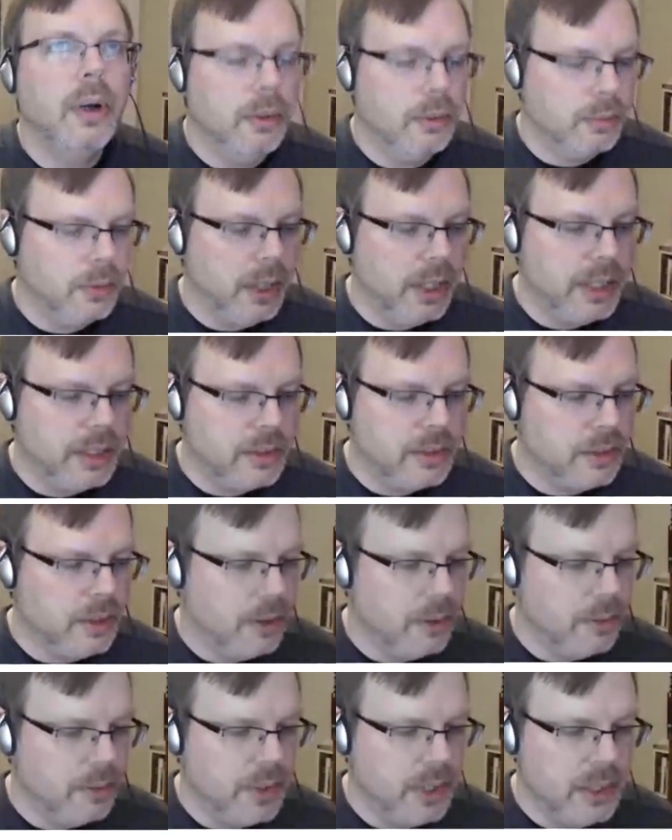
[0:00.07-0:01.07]
right, so
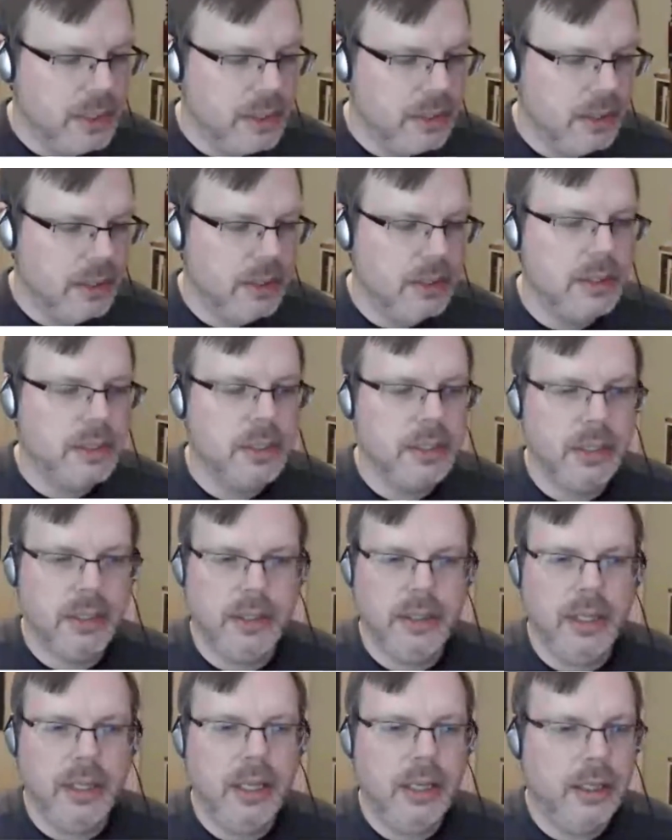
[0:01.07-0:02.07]
this is,
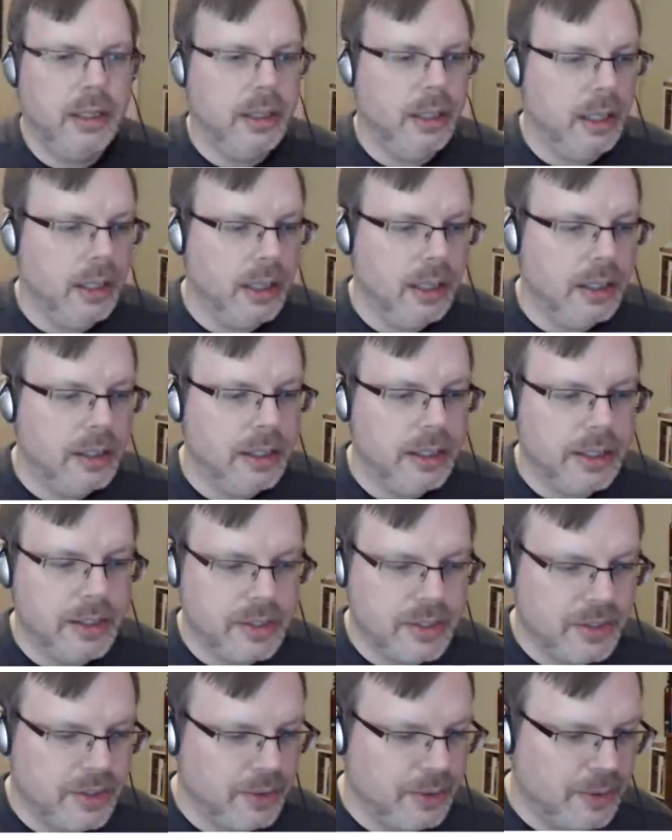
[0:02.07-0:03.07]
thank God it's
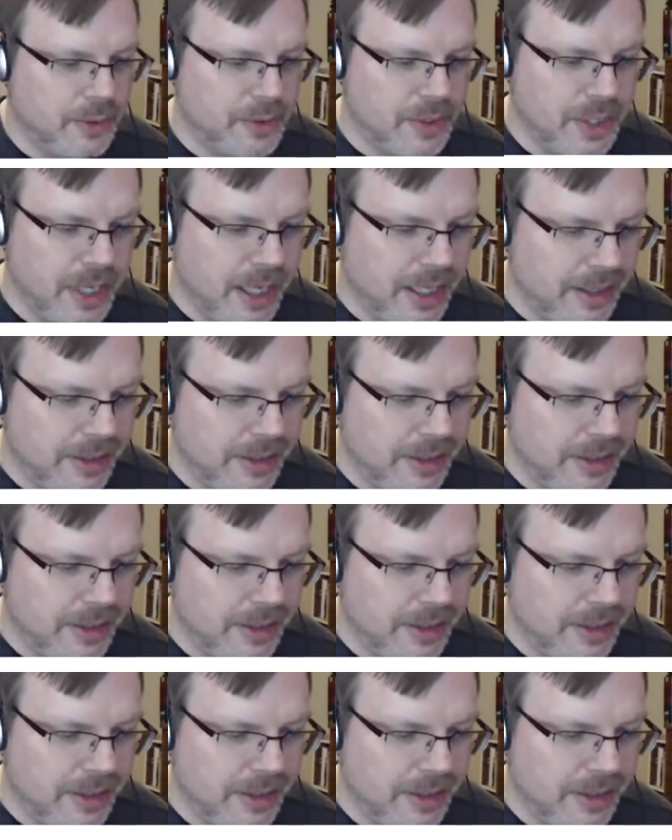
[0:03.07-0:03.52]
Thursday